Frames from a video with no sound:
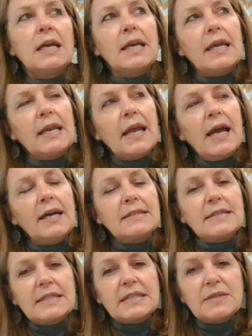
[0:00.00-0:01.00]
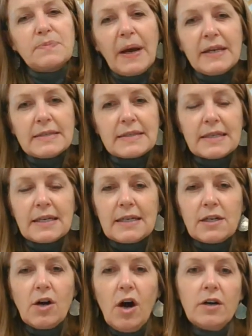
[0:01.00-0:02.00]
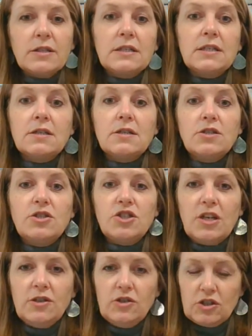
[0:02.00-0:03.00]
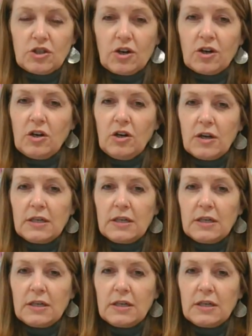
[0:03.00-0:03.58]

It has a spice in it called ginger.